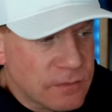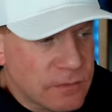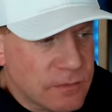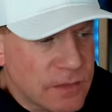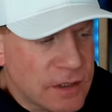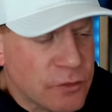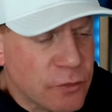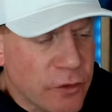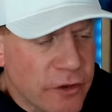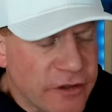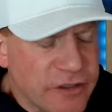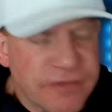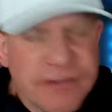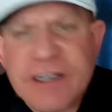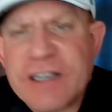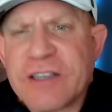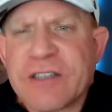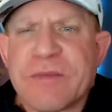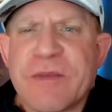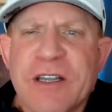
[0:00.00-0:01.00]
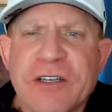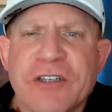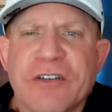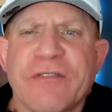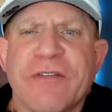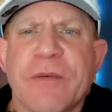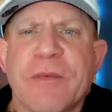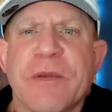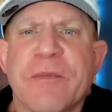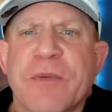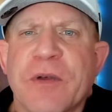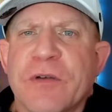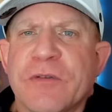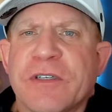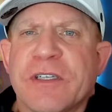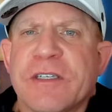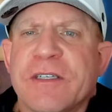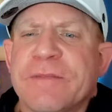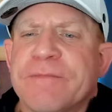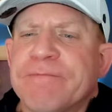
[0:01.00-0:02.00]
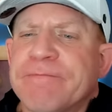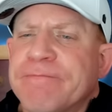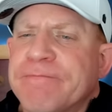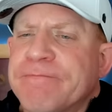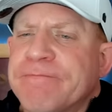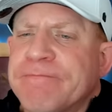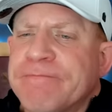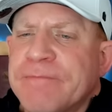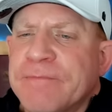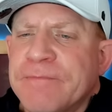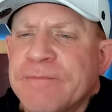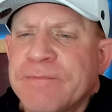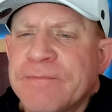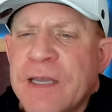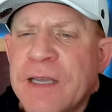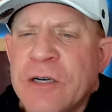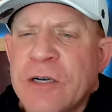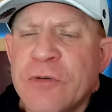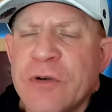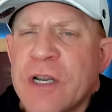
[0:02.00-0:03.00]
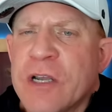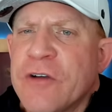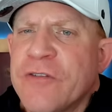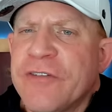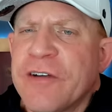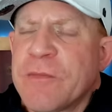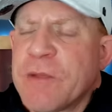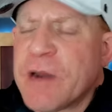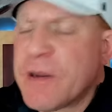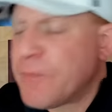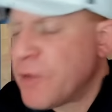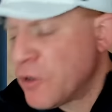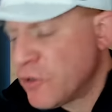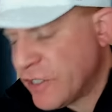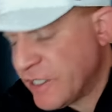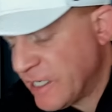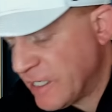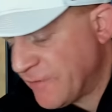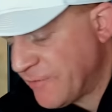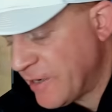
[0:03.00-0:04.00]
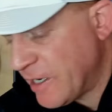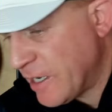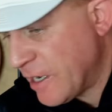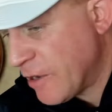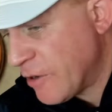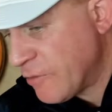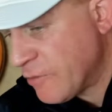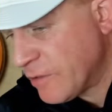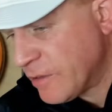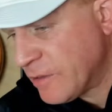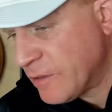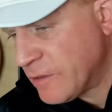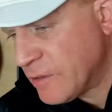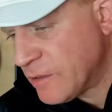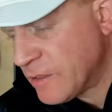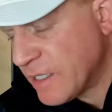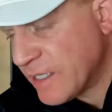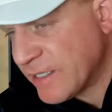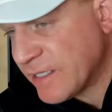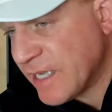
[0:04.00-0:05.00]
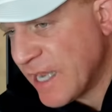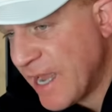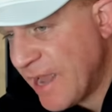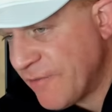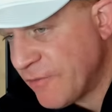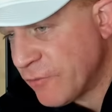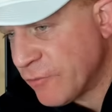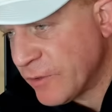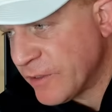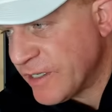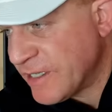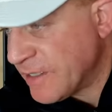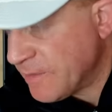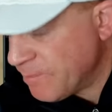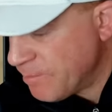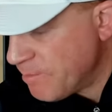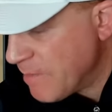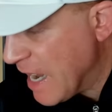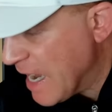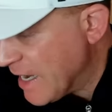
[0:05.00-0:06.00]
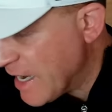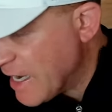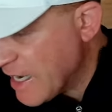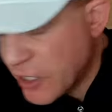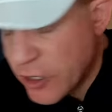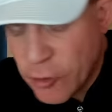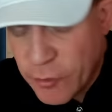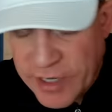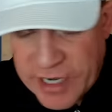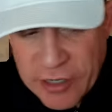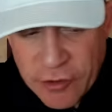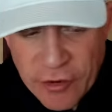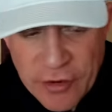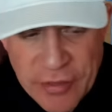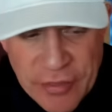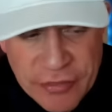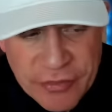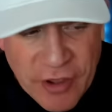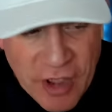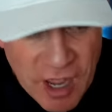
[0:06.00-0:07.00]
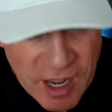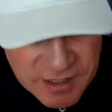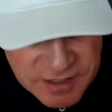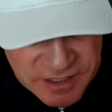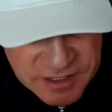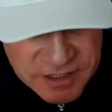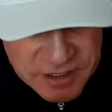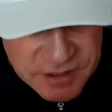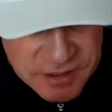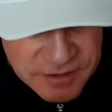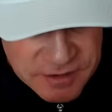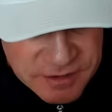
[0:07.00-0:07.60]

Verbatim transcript: This is one of those videos I'm not sure if I'm gonna post. I don't know if I'm gonna post this video because I haven't really made any coherent thoughts.